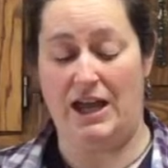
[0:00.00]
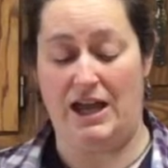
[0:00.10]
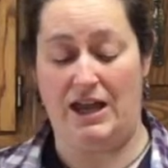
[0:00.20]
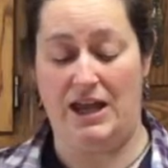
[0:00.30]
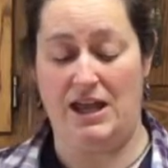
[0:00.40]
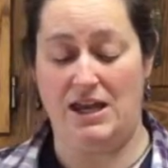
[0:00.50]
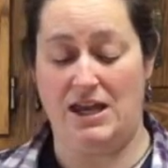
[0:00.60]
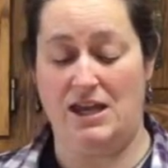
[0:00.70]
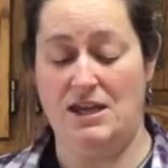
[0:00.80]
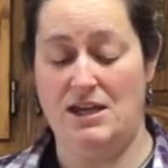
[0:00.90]
had
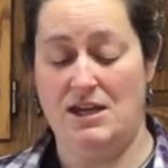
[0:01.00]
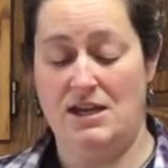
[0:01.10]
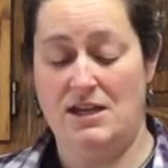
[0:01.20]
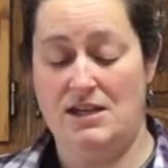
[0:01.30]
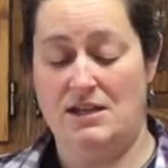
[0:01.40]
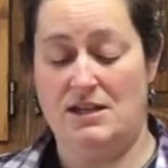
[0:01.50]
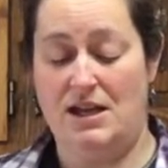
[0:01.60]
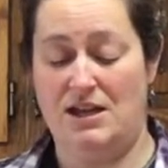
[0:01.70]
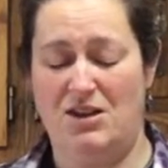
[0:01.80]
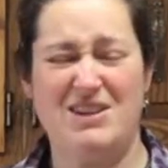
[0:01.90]
any
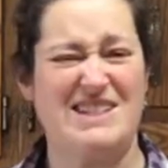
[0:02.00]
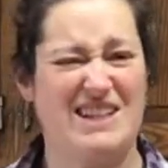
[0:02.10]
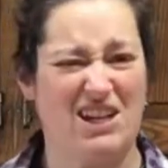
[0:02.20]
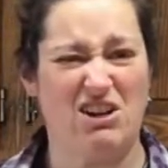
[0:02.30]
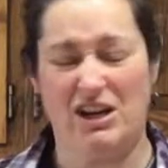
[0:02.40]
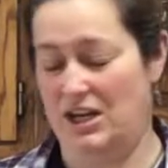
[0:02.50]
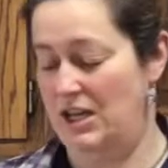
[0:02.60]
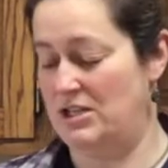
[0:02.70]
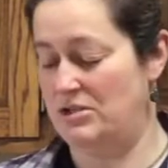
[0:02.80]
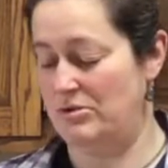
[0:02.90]
disintegrated
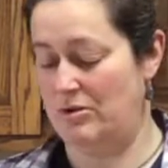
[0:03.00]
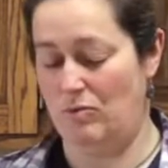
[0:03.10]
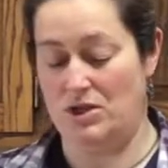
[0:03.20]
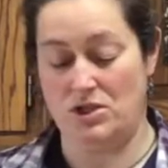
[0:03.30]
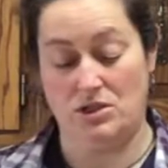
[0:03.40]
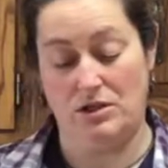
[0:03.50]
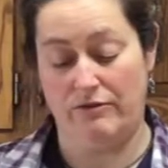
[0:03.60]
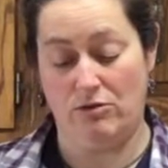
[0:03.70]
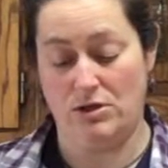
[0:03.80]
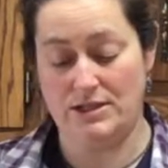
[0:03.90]
into it, which
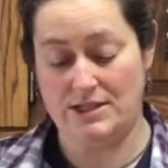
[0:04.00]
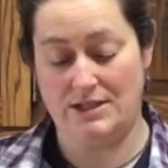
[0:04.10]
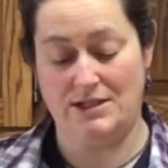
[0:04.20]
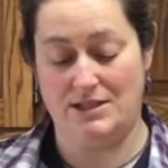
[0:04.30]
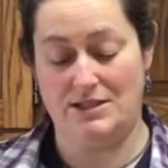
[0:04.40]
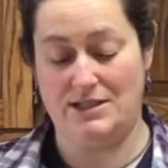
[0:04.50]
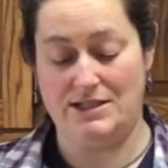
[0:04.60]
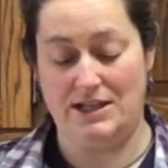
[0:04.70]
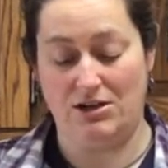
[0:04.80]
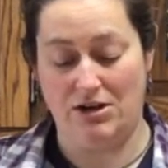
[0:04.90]
of course the
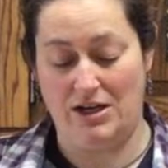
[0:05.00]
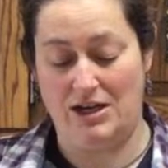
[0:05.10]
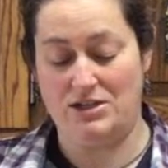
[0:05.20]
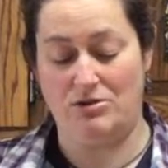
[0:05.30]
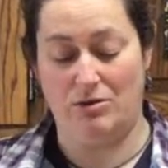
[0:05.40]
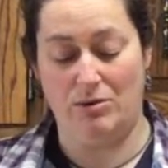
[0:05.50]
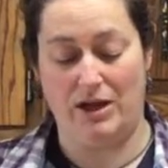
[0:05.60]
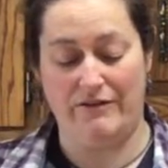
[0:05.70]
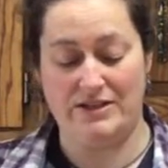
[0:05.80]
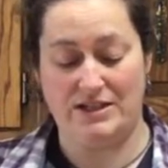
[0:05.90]
disintegrated into it will
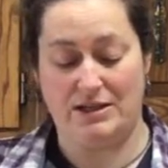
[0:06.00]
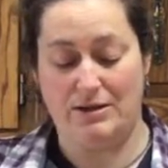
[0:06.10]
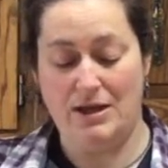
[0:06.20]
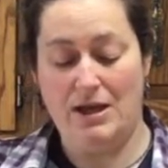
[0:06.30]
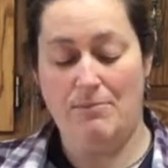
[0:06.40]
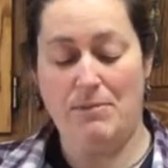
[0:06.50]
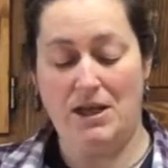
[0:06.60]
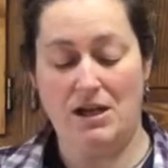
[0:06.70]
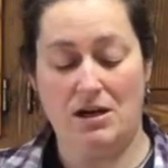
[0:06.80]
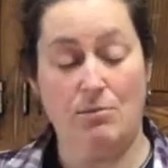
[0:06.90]
give us a
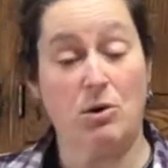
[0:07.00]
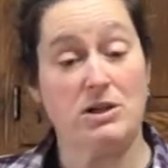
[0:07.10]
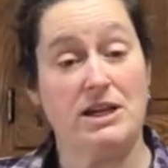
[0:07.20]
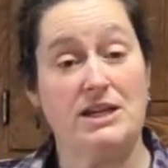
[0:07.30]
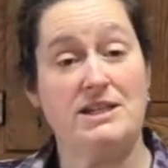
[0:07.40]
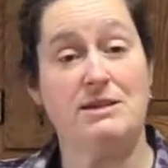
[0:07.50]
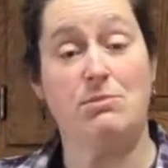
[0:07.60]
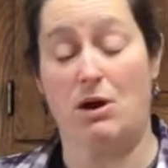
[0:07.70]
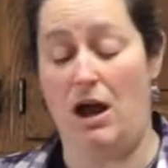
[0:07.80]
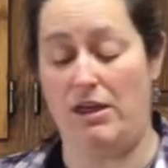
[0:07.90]
meatier, more tasty
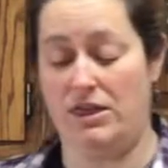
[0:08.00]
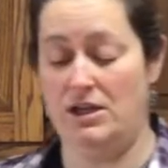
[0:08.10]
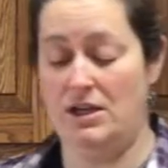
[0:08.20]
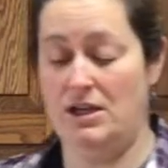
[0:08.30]
broth.